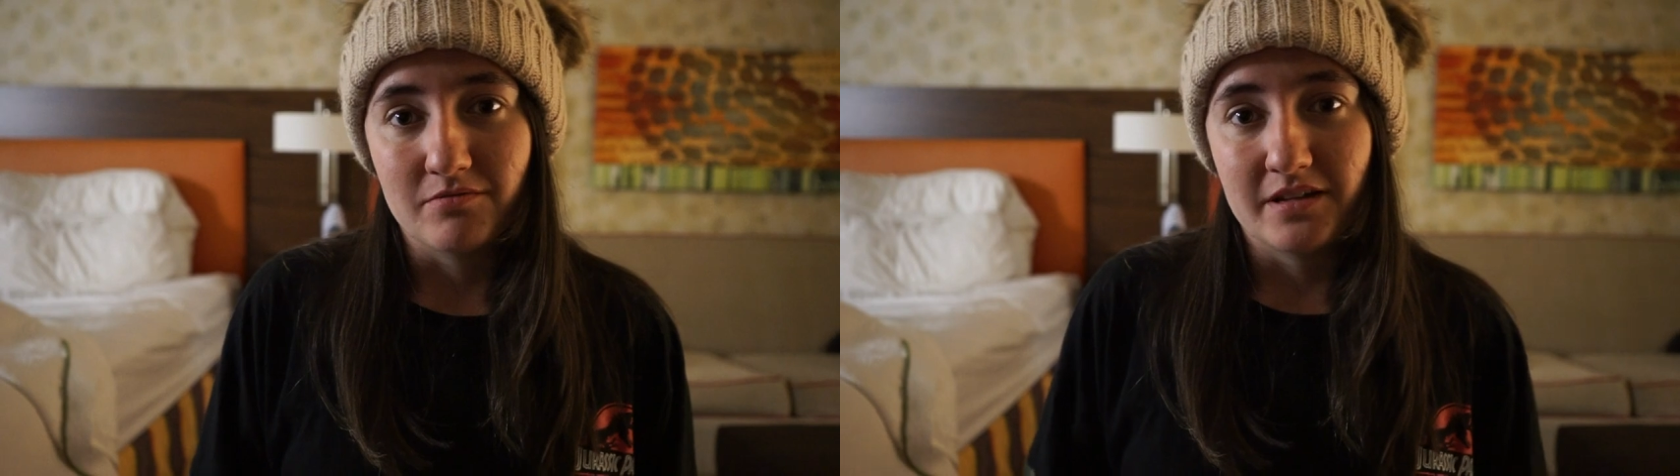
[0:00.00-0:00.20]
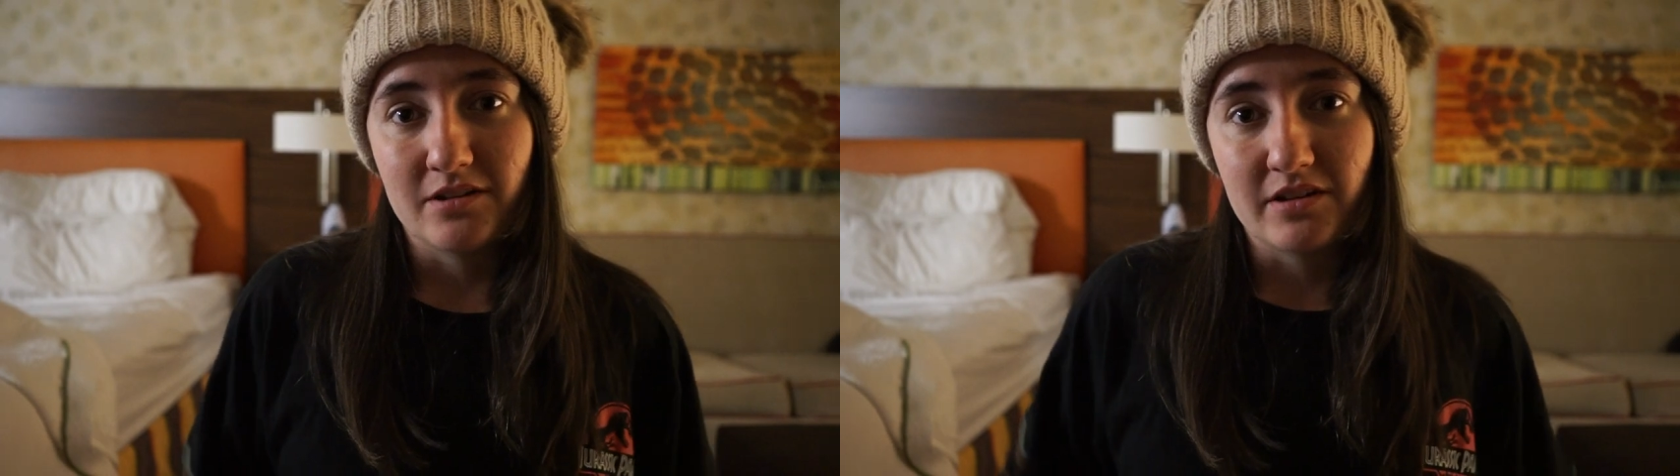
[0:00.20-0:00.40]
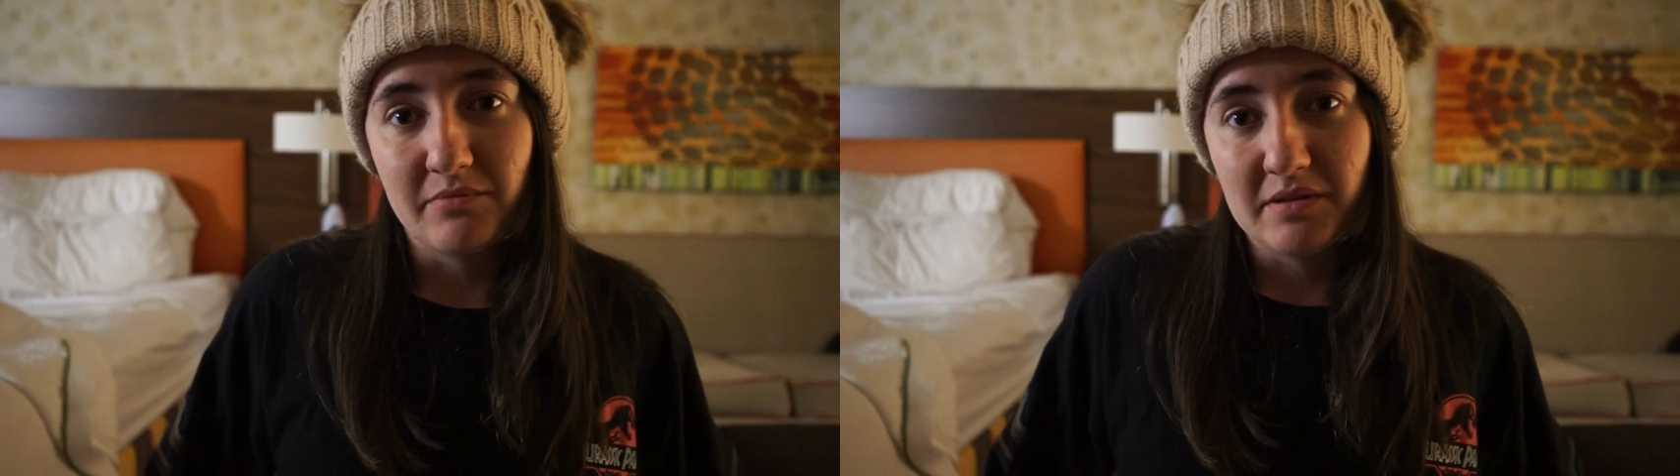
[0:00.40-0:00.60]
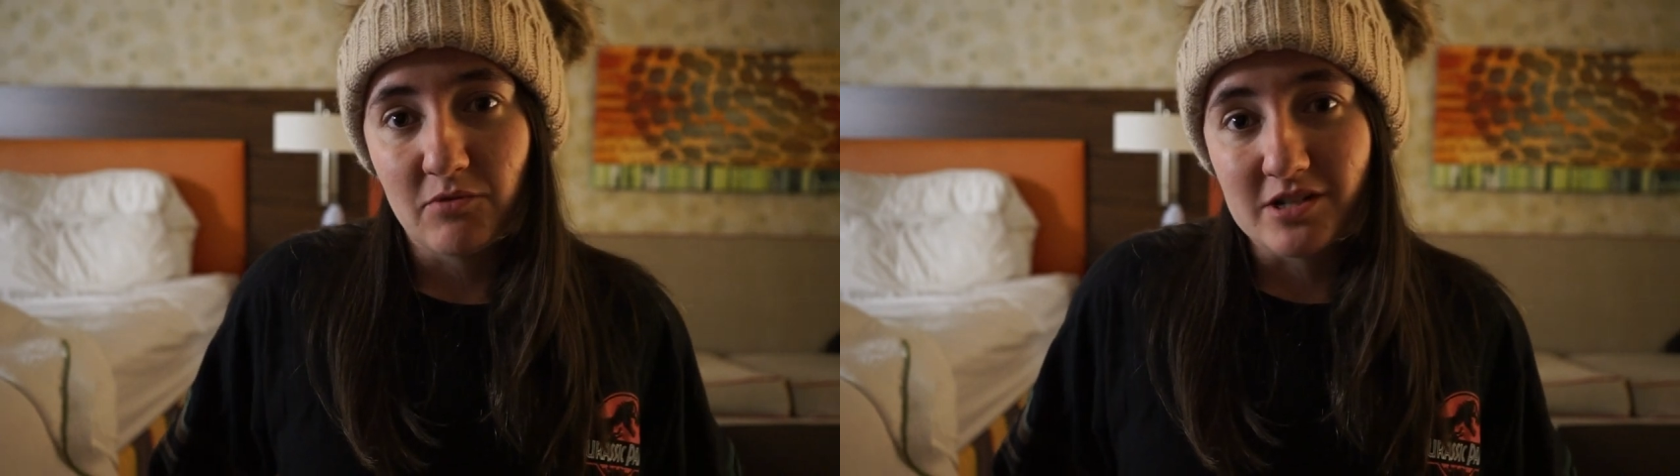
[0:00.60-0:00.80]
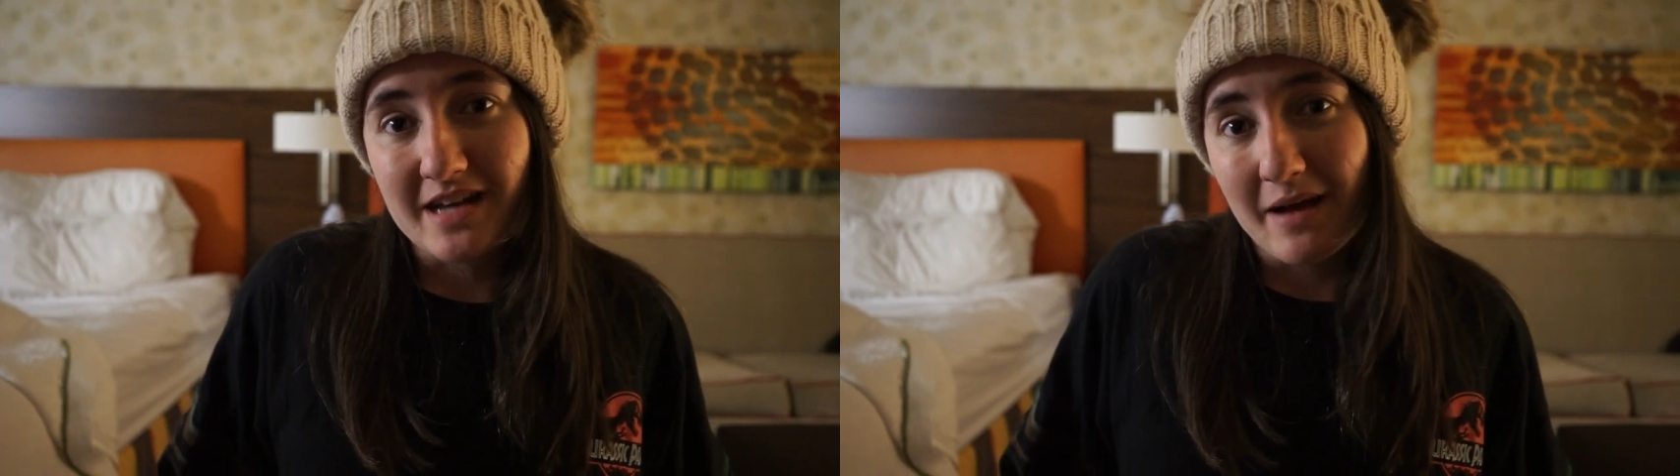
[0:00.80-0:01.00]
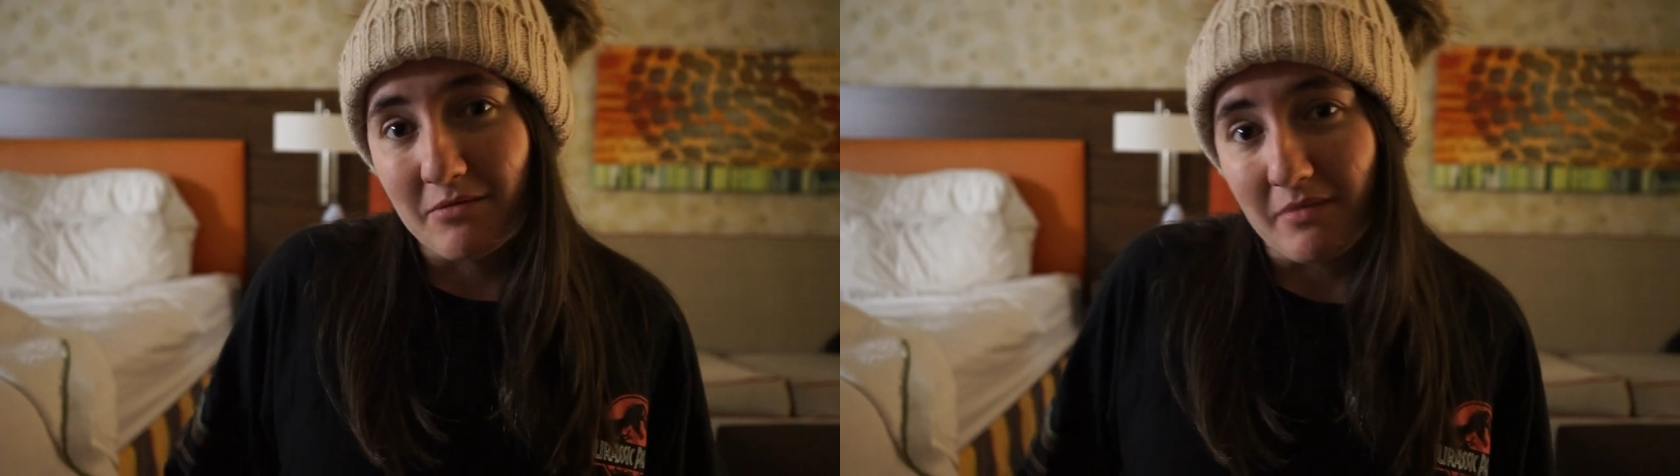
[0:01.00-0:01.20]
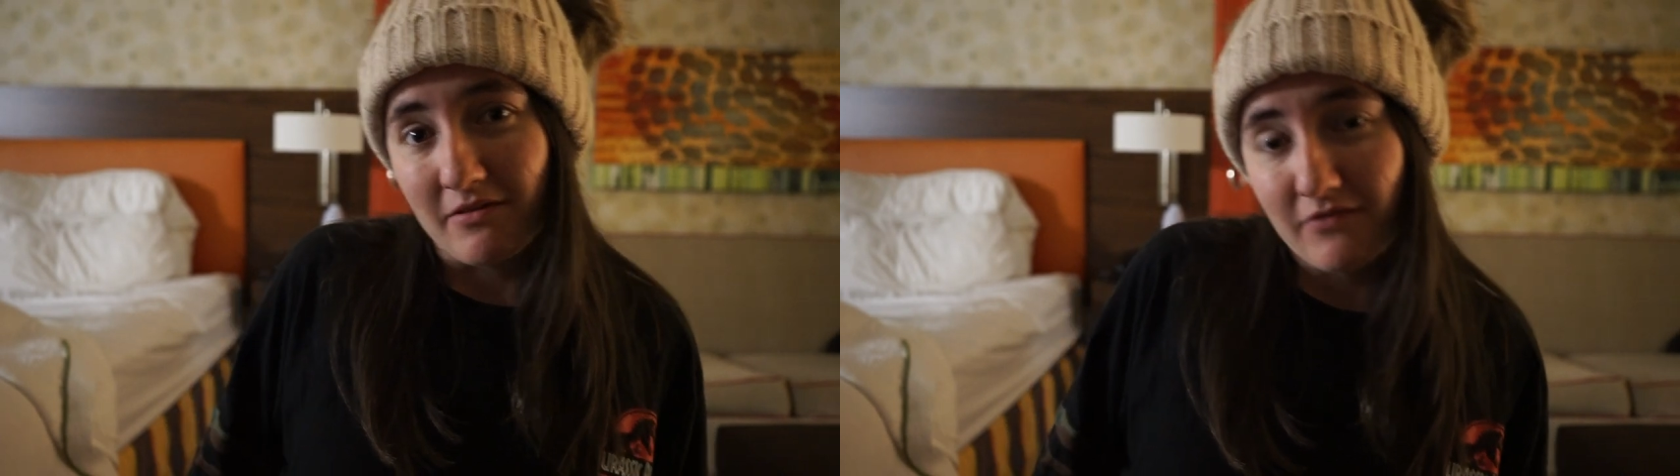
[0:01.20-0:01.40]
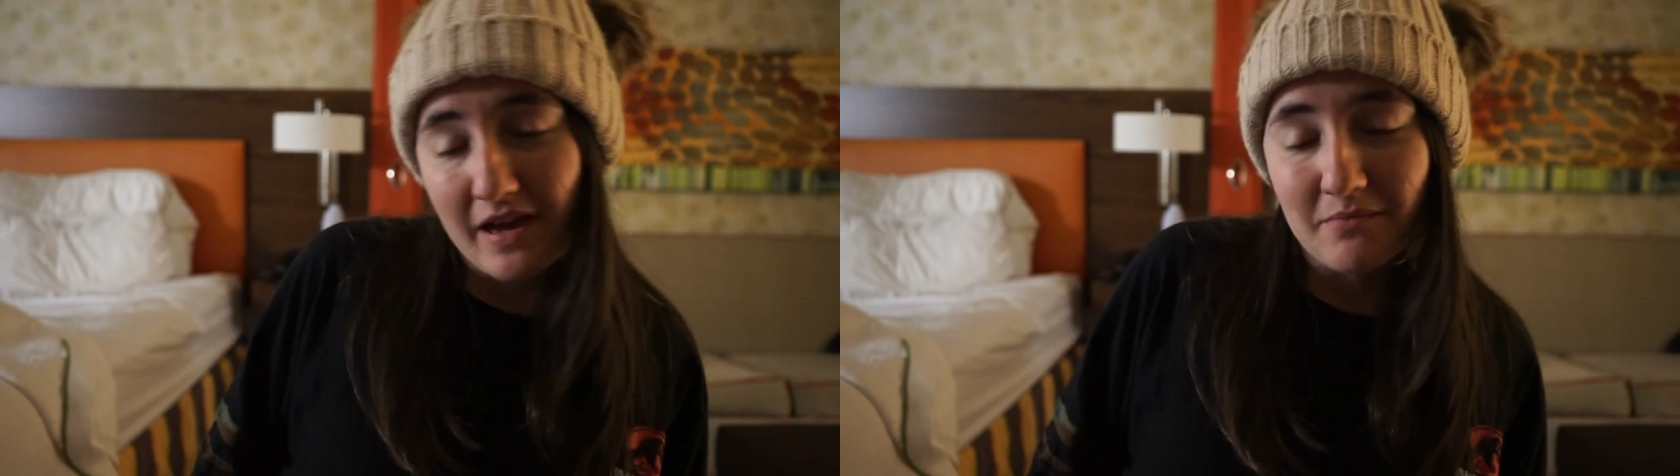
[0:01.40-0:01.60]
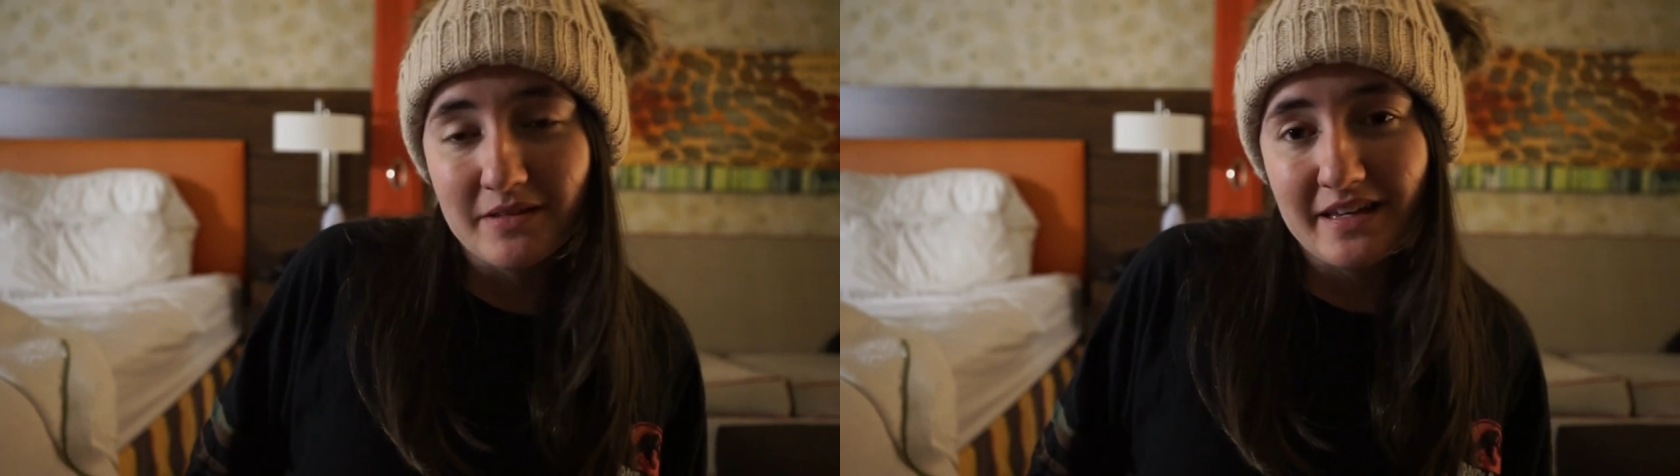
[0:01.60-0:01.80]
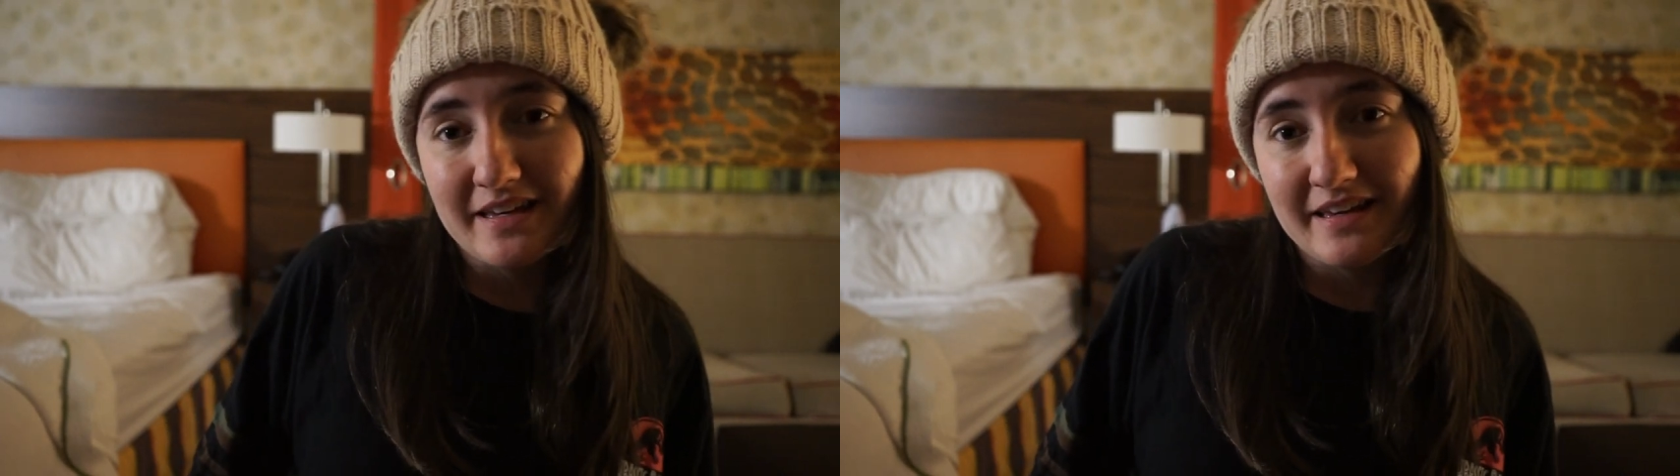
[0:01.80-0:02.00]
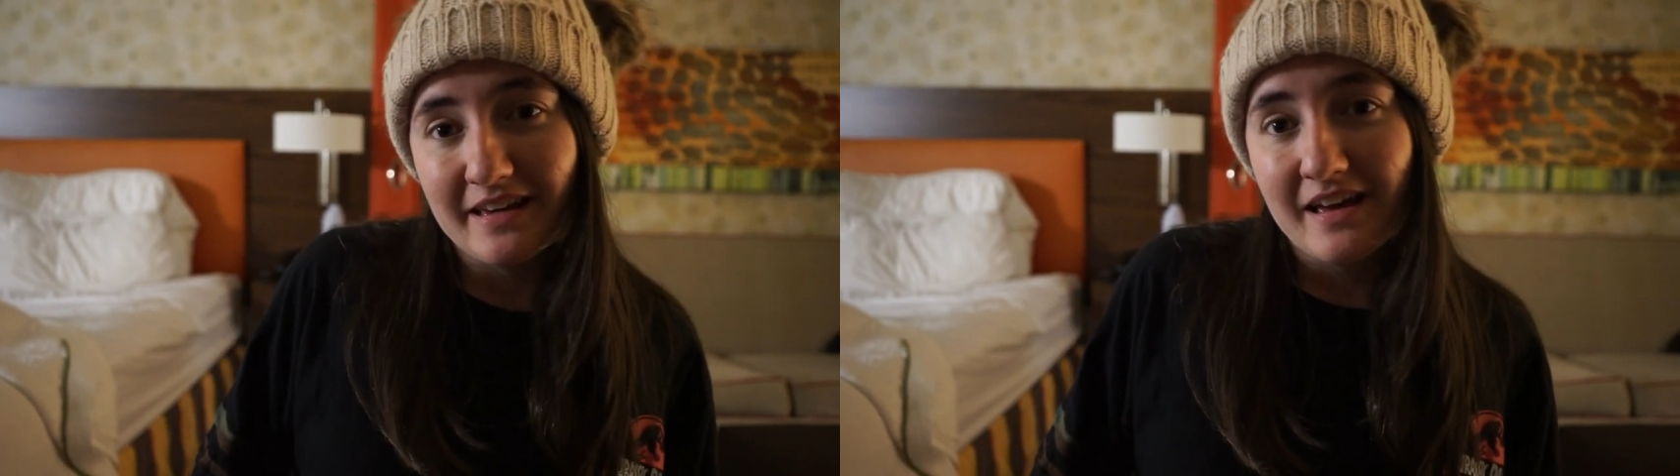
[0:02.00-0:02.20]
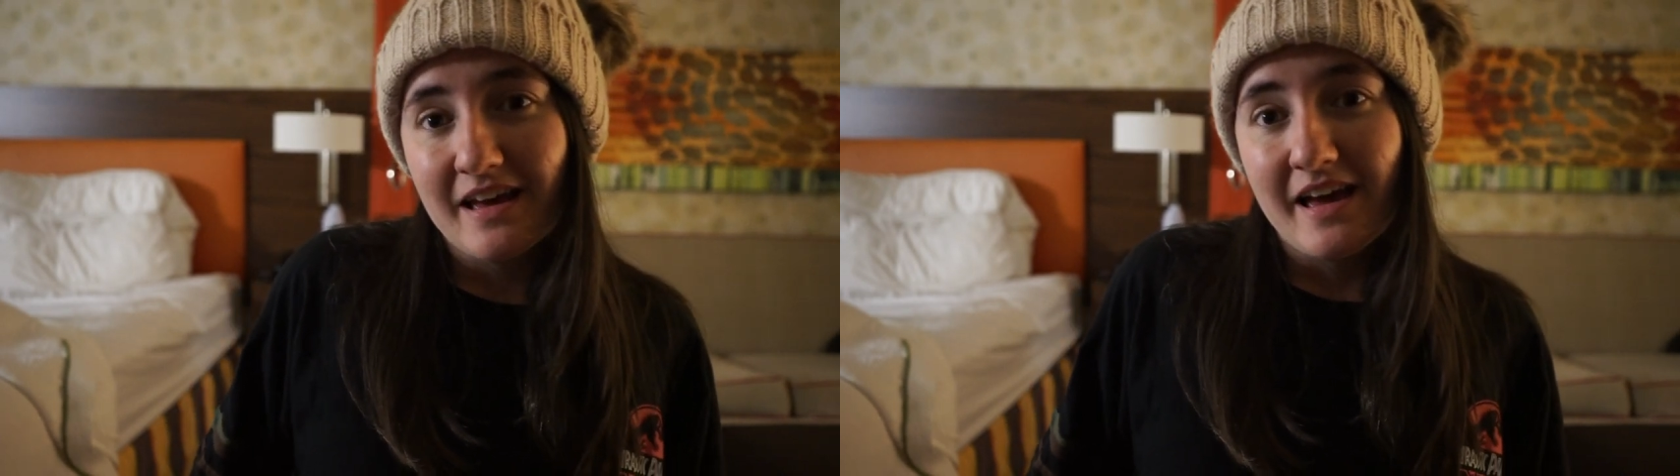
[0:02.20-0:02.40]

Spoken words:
It'll give me more time with my family,